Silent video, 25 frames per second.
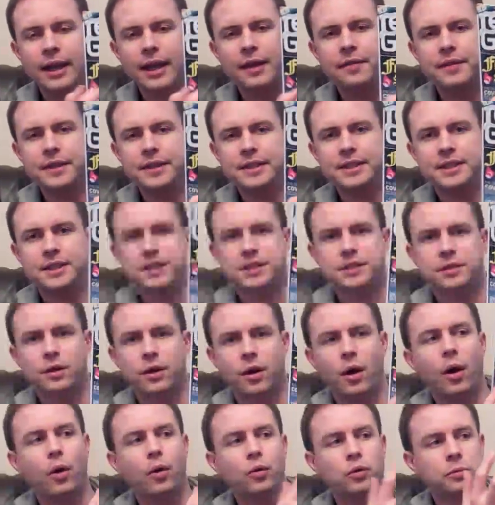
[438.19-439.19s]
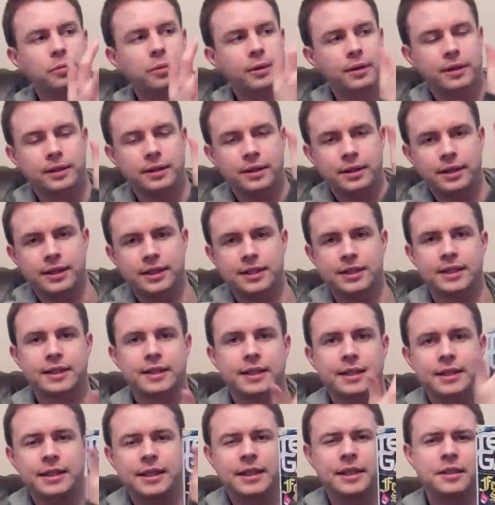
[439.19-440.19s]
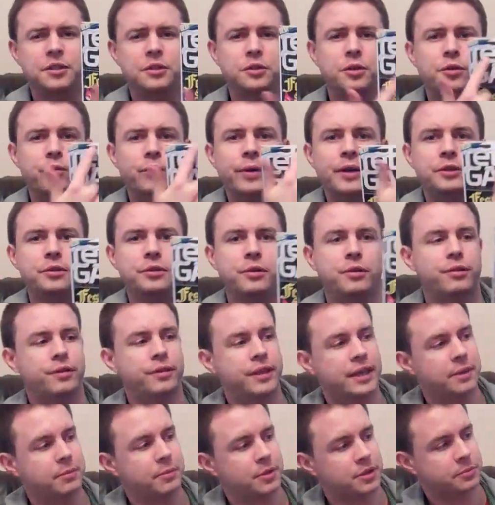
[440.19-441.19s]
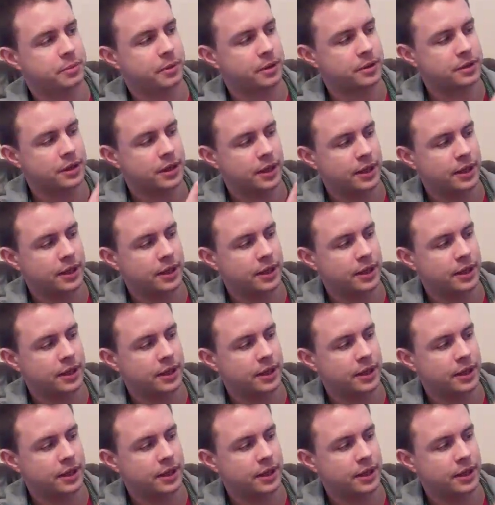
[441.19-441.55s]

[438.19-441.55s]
this is not old, but it's in the sort of retro theme, I suppose.